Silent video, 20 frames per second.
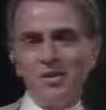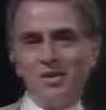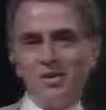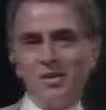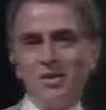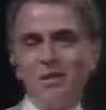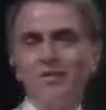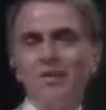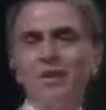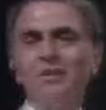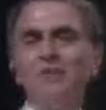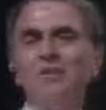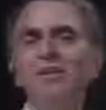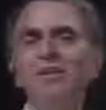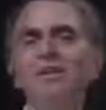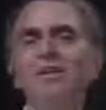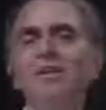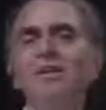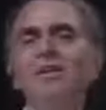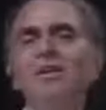In fact,
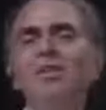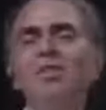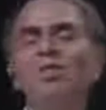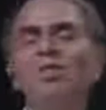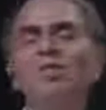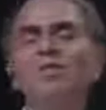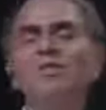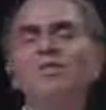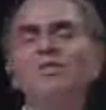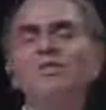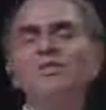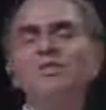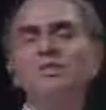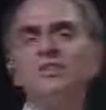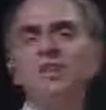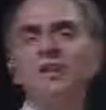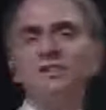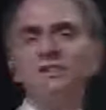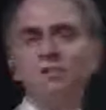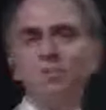I think this is
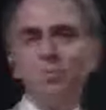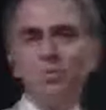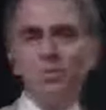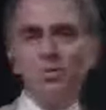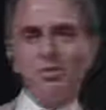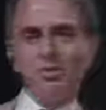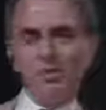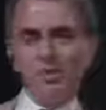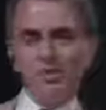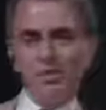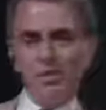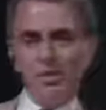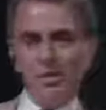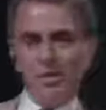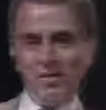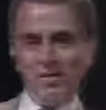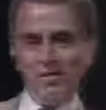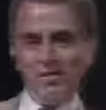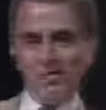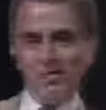connected with
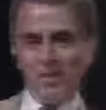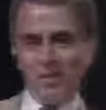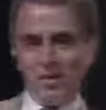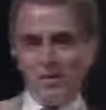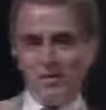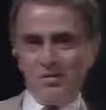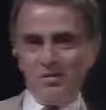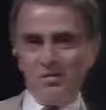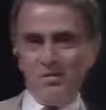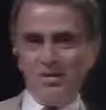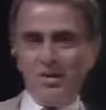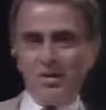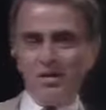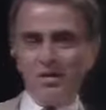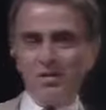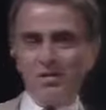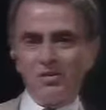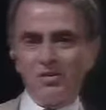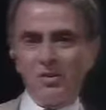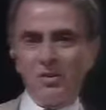that
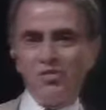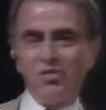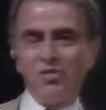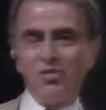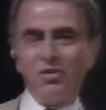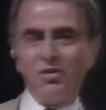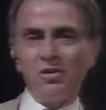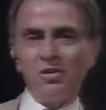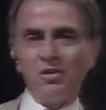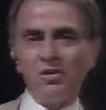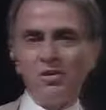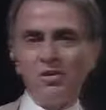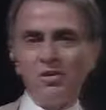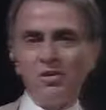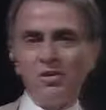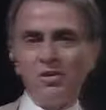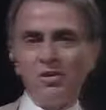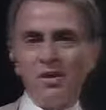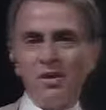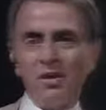delicate tension
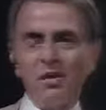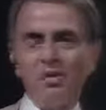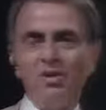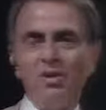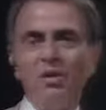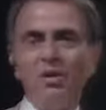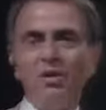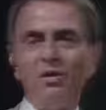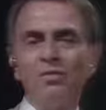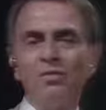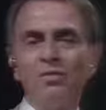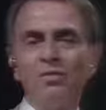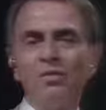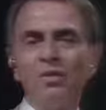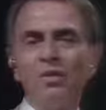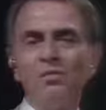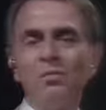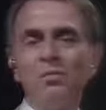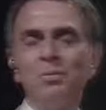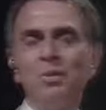at the heart of the
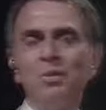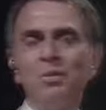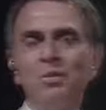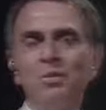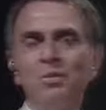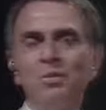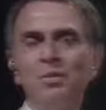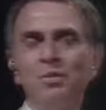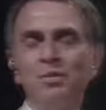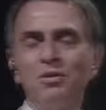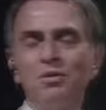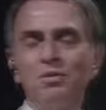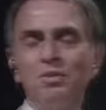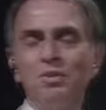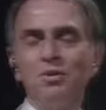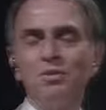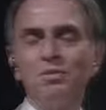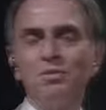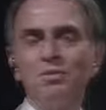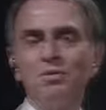scientific method I talked
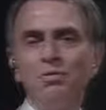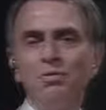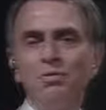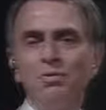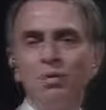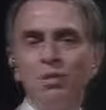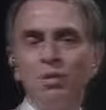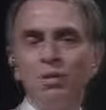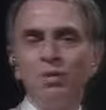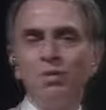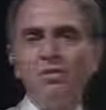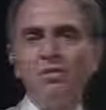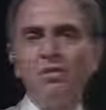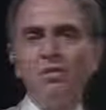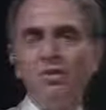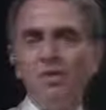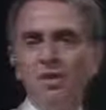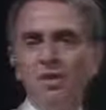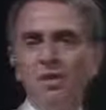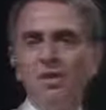about before.
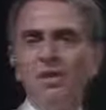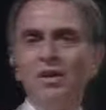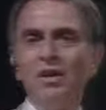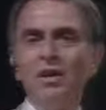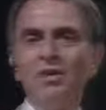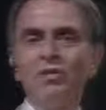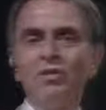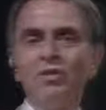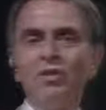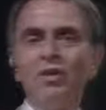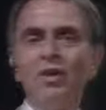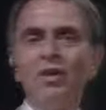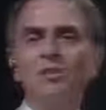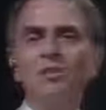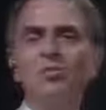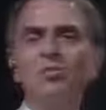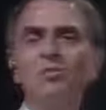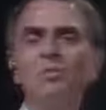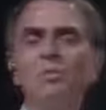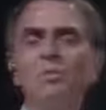The
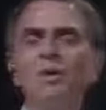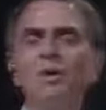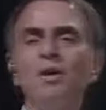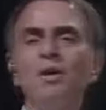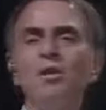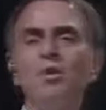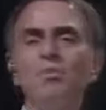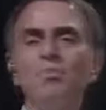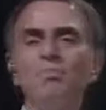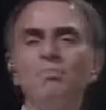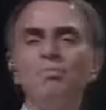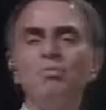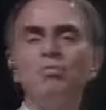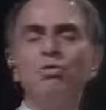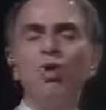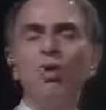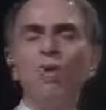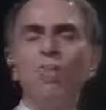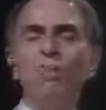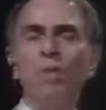unconscious mind
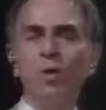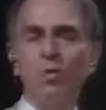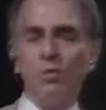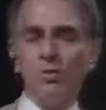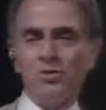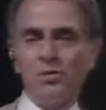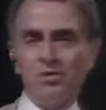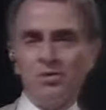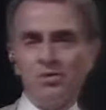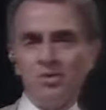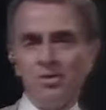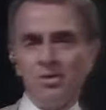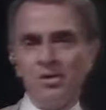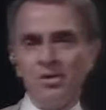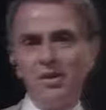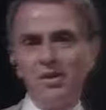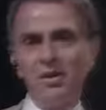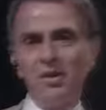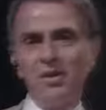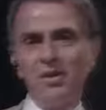proposes
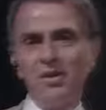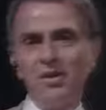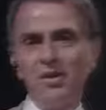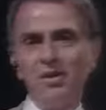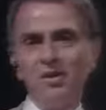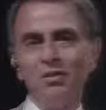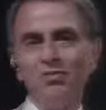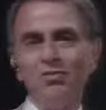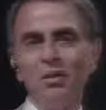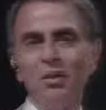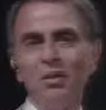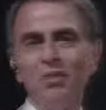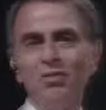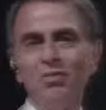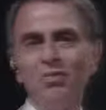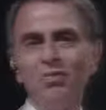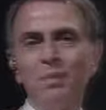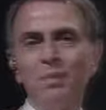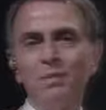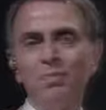a
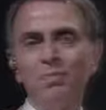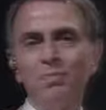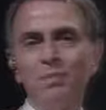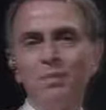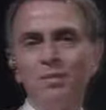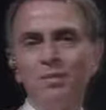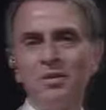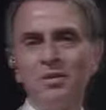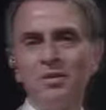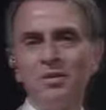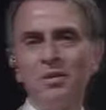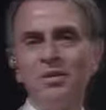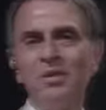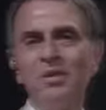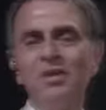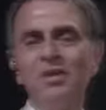range of possibilities,